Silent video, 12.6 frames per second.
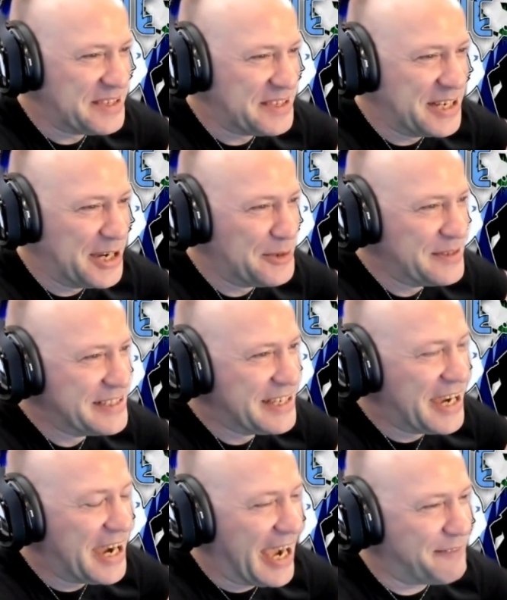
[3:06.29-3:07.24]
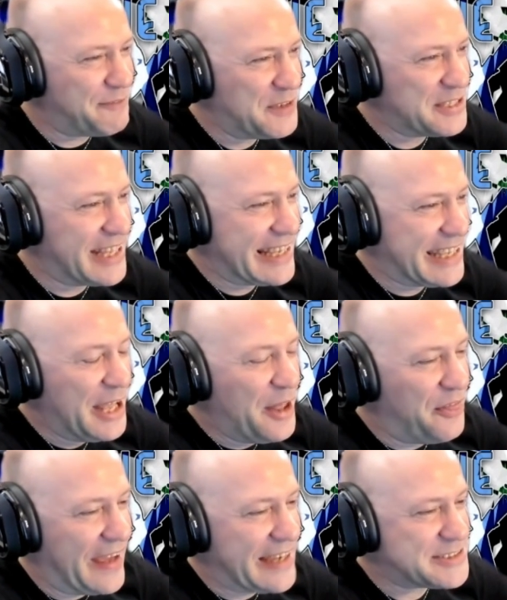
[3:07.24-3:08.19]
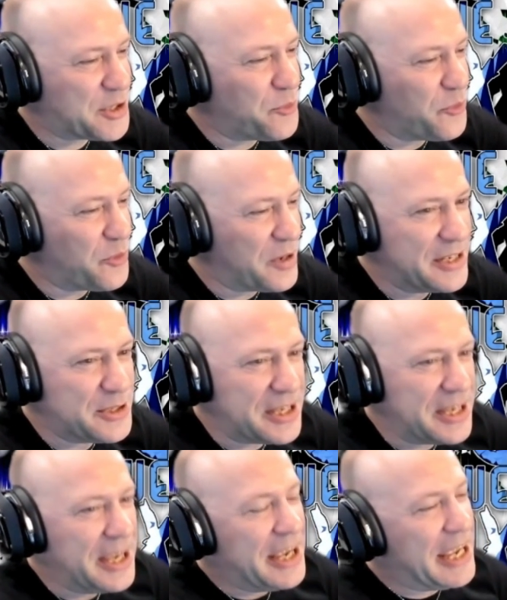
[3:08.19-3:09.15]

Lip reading: You know, I feel like that's a real,